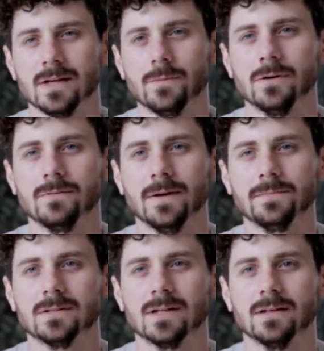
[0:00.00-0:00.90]
Now 1
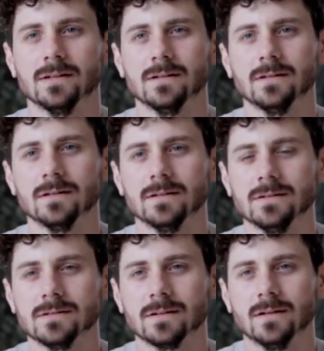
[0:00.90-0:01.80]
femtosecond
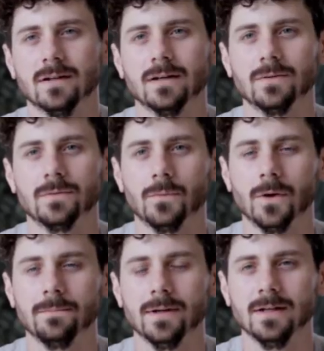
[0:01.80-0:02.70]
is
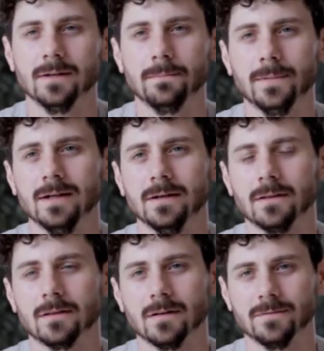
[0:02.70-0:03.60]
1
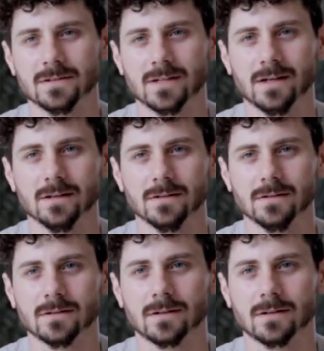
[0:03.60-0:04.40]
billionth of a second.